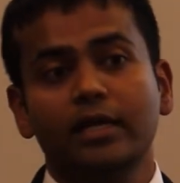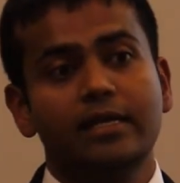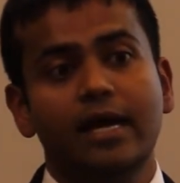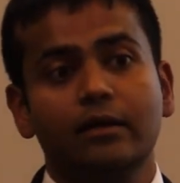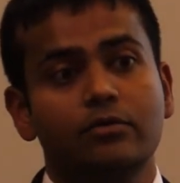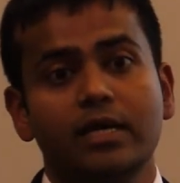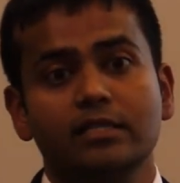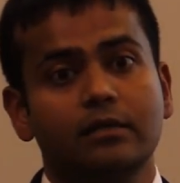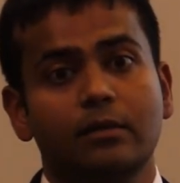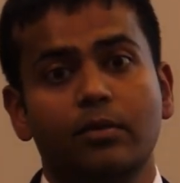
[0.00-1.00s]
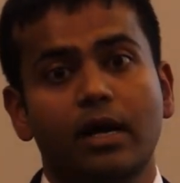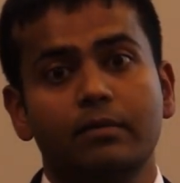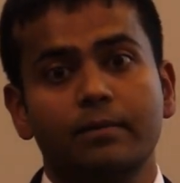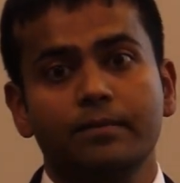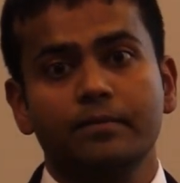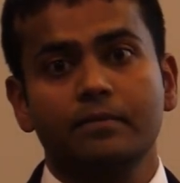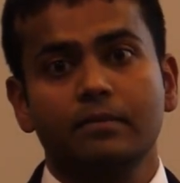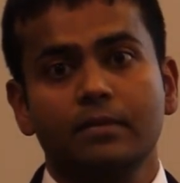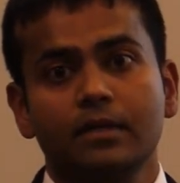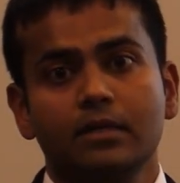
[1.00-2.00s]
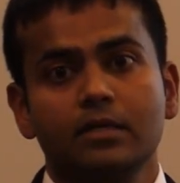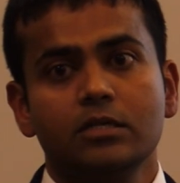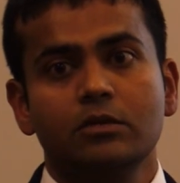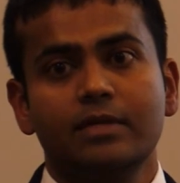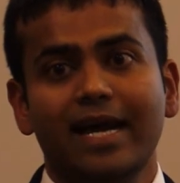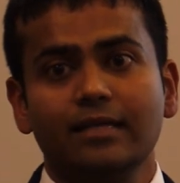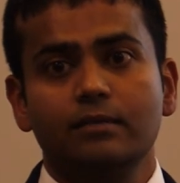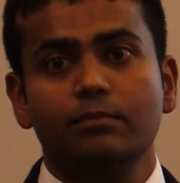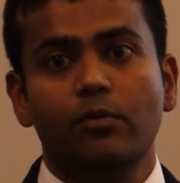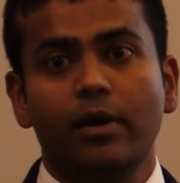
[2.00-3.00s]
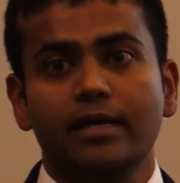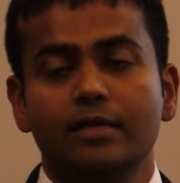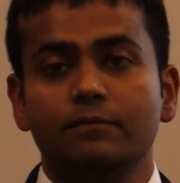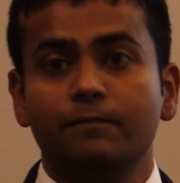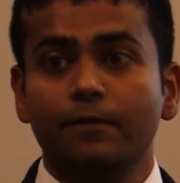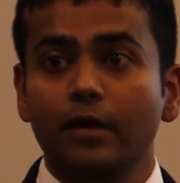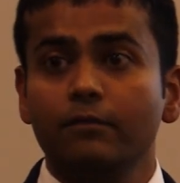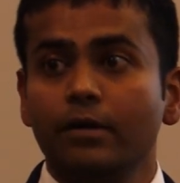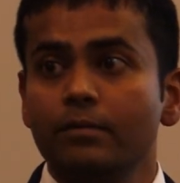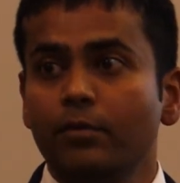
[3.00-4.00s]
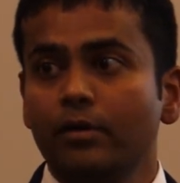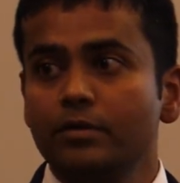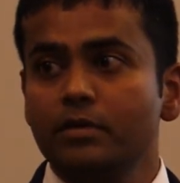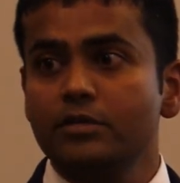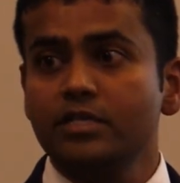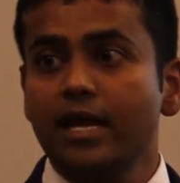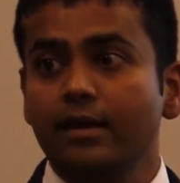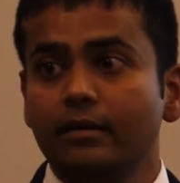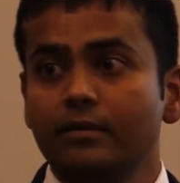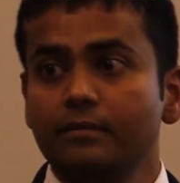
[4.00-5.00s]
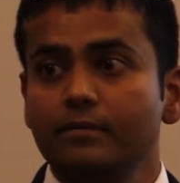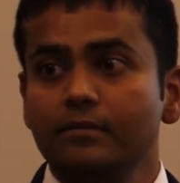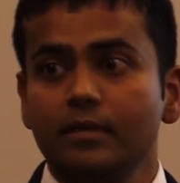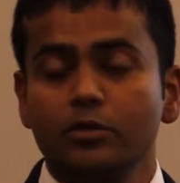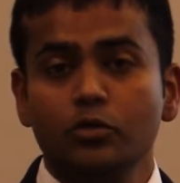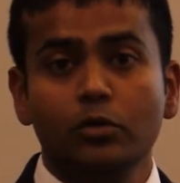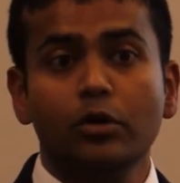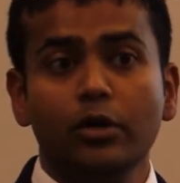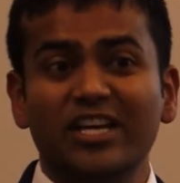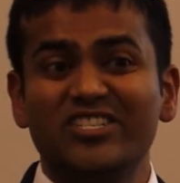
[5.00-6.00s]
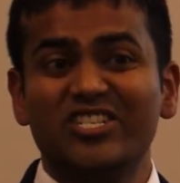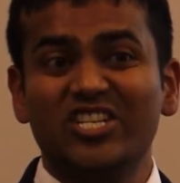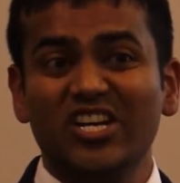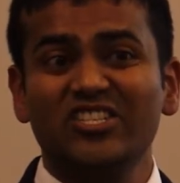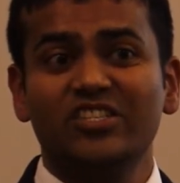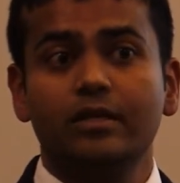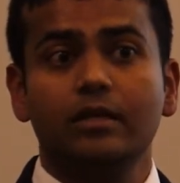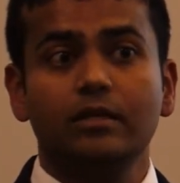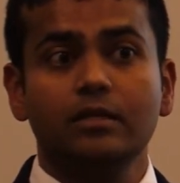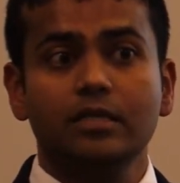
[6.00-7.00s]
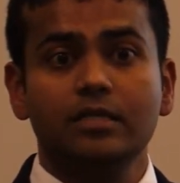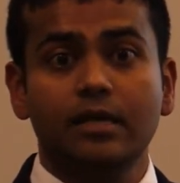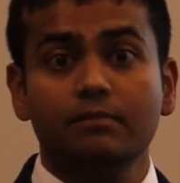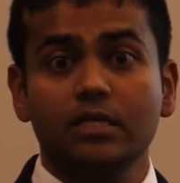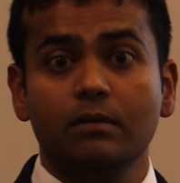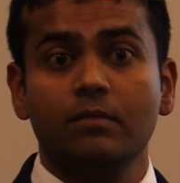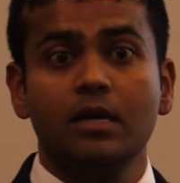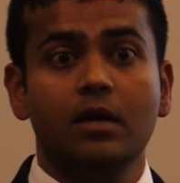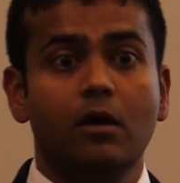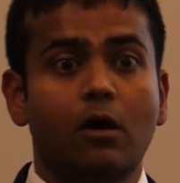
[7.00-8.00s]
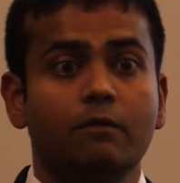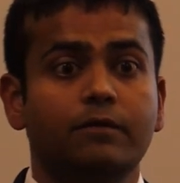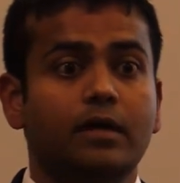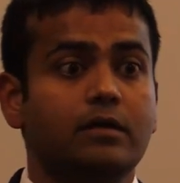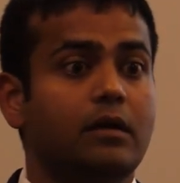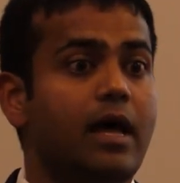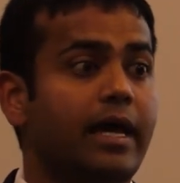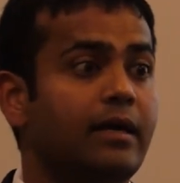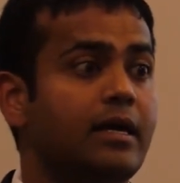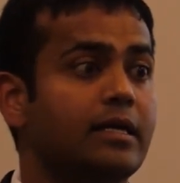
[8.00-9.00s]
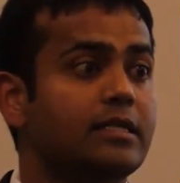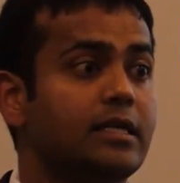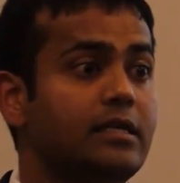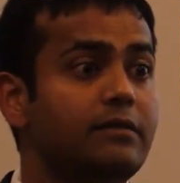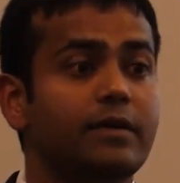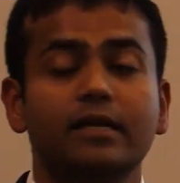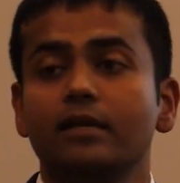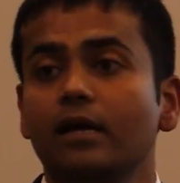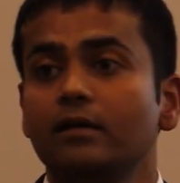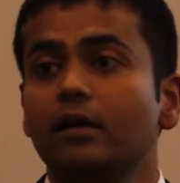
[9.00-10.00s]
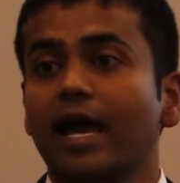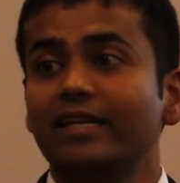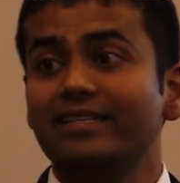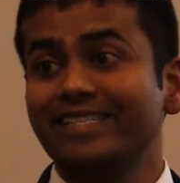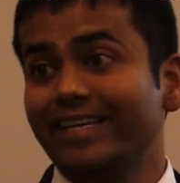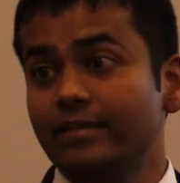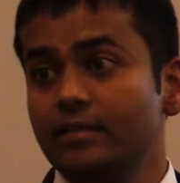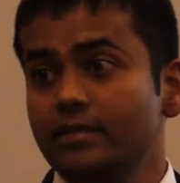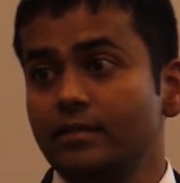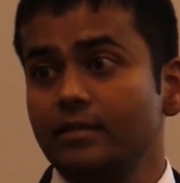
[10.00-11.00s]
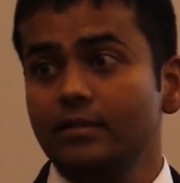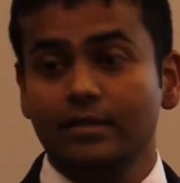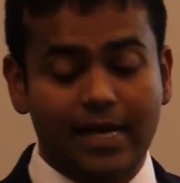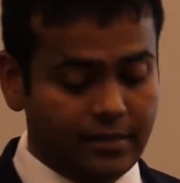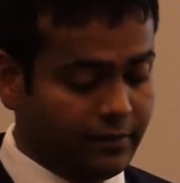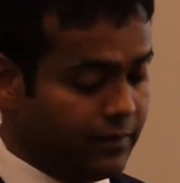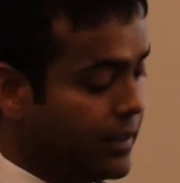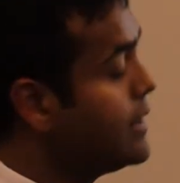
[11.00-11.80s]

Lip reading: not addressing the problem. So that point is very, very important to understand. Sugar is just the symptom of the significant underlying disease. So that's something,